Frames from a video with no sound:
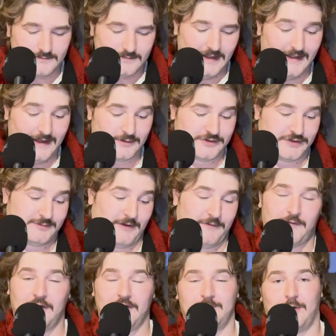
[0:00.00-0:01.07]
That was just my
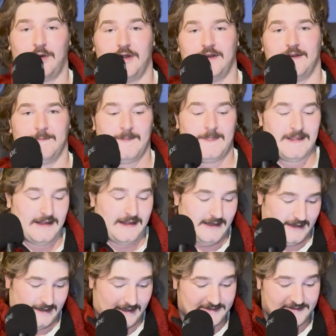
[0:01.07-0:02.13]
first point,
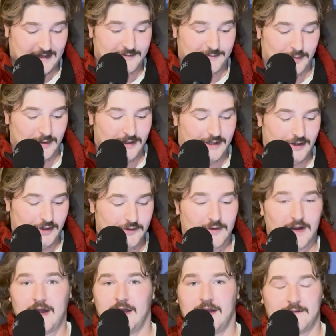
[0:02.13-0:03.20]
and that sounds pretty good,
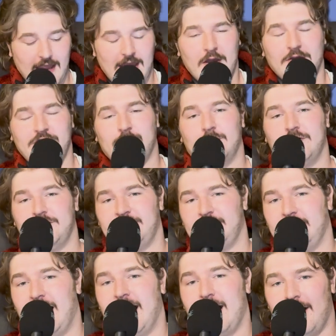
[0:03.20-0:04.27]
right? You want to
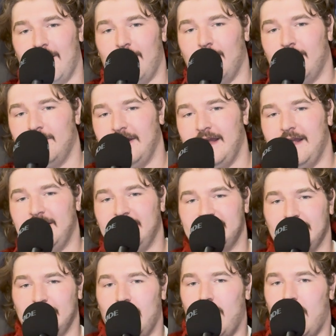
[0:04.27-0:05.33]
now? There's a
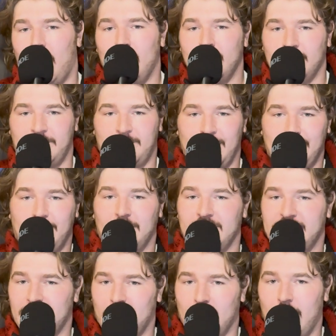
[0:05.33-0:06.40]
lot of homeless people. There's
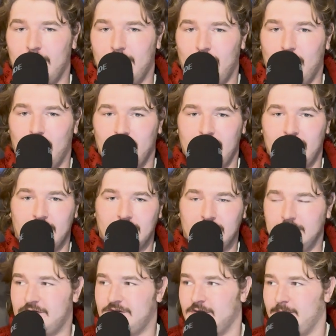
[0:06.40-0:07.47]
a lot more than there
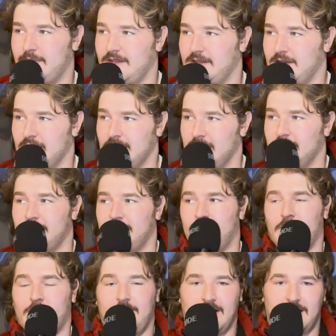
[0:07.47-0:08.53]
used to be.
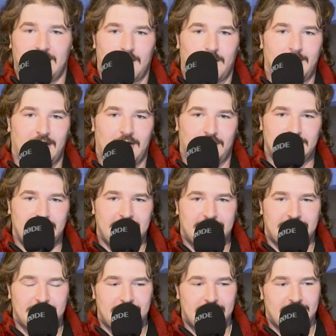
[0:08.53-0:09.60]
Tough economic
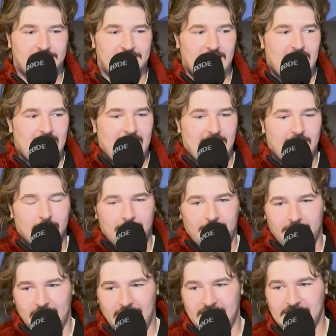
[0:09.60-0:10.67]
conditions,
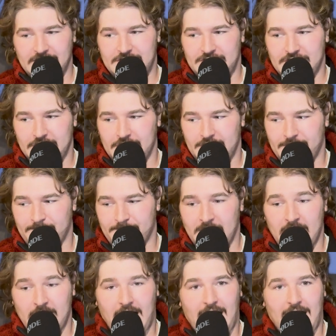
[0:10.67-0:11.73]
inflation,
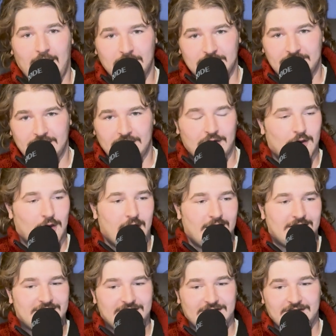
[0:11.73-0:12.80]
housing
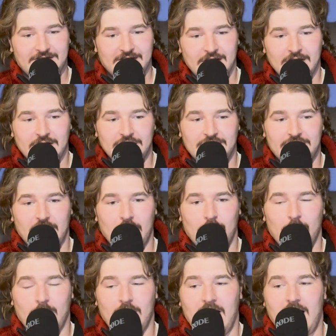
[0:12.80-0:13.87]
crisis.
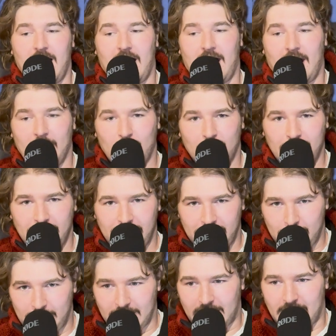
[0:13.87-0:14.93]
So I want you
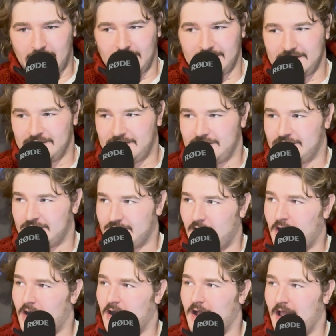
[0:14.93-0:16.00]
guys to
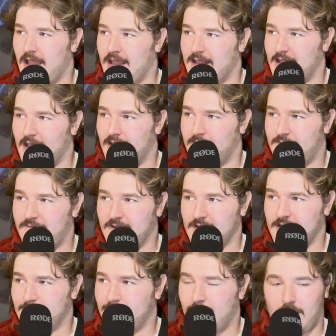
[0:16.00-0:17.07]
start a
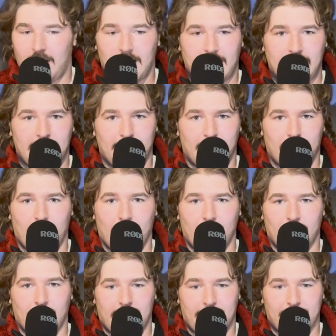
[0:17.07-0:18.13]
affiliate marketing
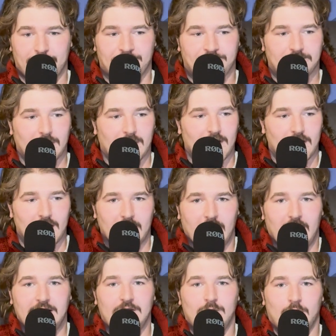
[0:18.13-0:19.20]
program,
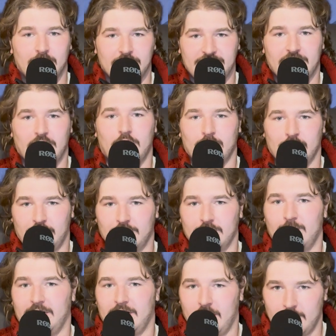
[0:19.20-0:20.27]
and you want to start
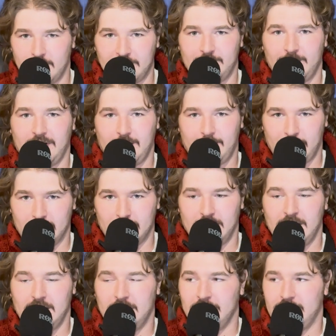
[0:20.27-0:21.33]
recruiting homeless people
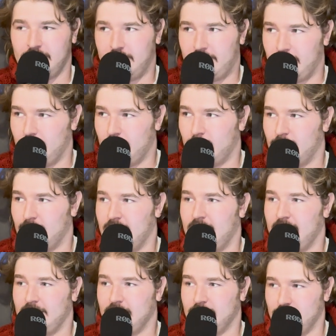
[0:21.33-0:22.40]
to do
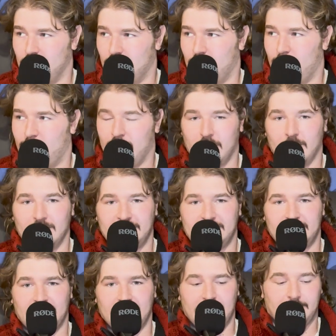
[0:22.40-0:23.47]
your pyramid
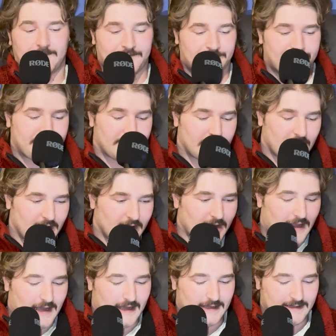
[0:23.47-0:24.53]
scheme.
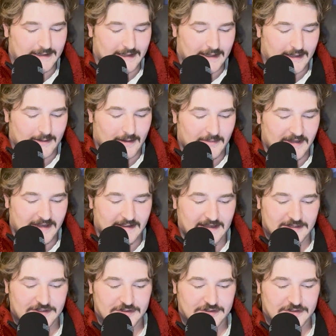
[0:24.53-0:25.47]
And I mean that